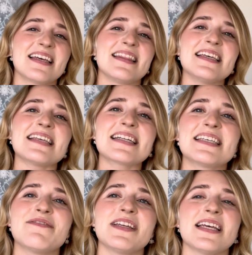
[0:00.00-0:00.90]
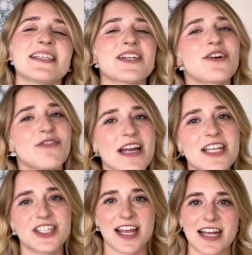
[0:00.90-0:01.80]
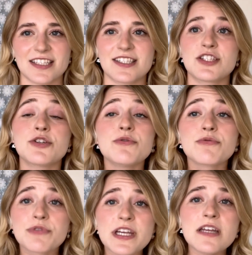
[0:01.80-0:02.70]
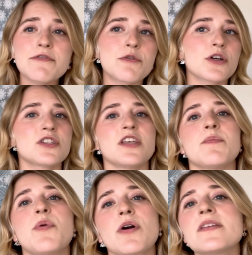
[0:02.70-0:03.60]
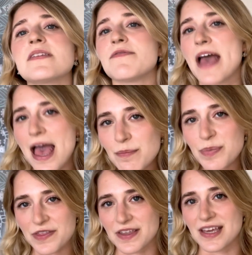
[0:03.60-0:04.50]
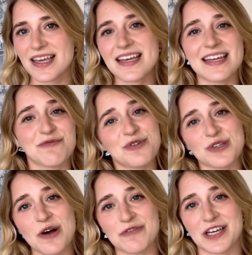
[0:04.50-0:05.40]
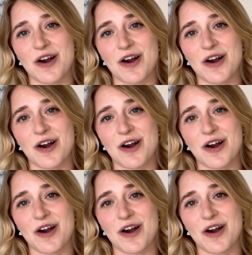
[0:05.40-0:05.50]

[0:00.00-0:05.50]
This activity is a great chance to reinforce the importance of empathy in resolving